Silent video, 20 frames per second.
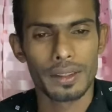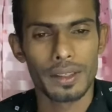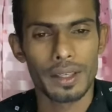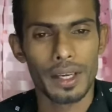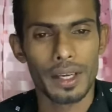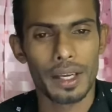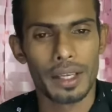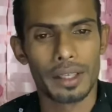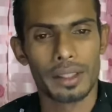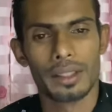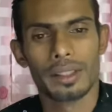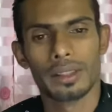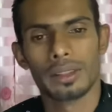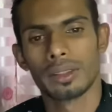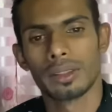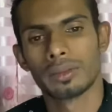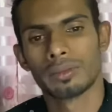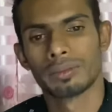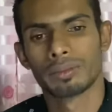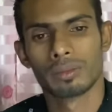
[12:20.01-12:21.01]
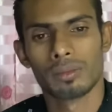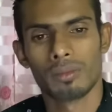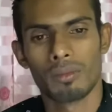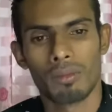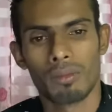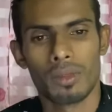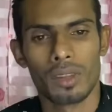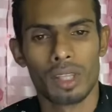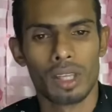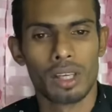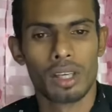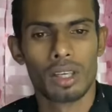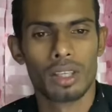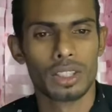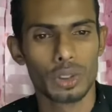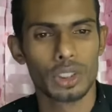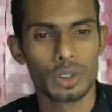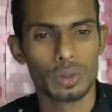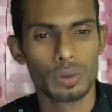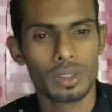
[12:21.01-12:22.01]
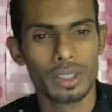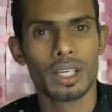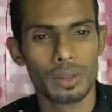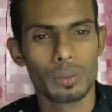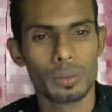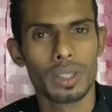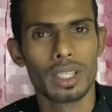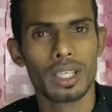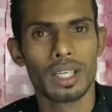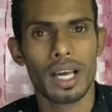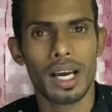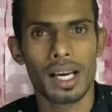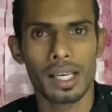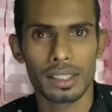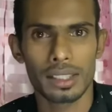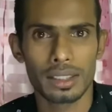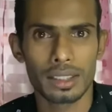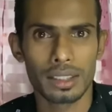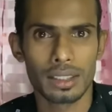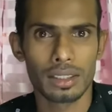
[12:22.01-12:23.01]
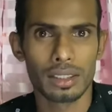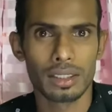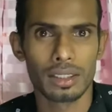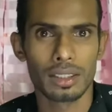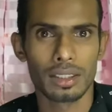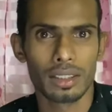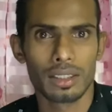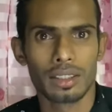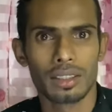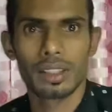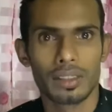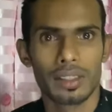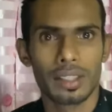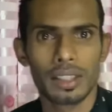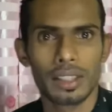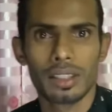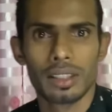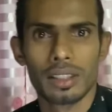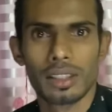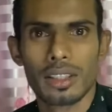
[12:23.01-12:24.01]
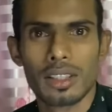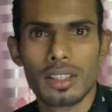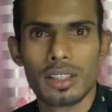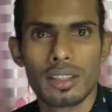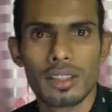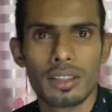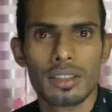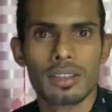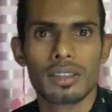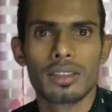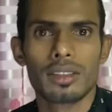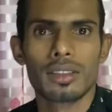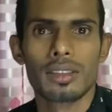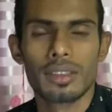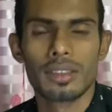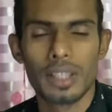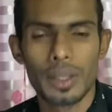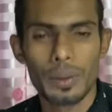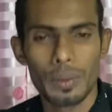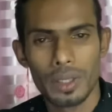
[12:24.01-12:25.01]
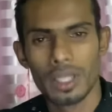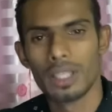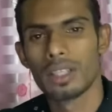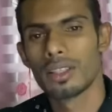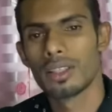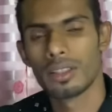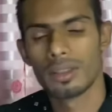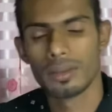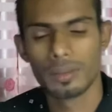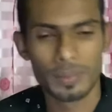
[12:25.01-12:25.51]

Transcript: And student will ask, right? They will,